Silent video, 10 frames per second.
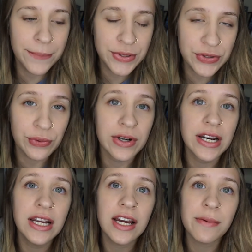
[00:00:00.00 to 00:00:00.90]

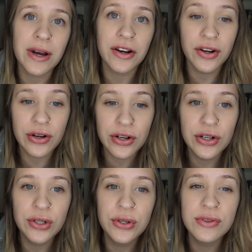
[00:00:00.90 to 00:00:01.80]
story about a
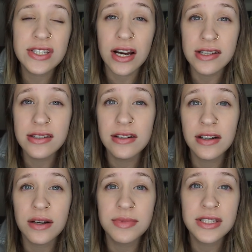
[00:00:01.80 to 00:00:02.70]
girl whose cousin
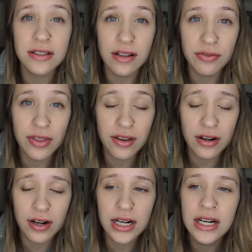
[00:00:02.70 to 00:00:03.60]
comes to live with
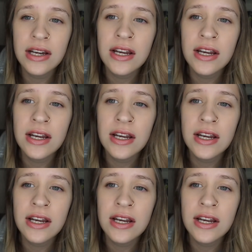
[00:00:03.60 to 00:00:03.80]
her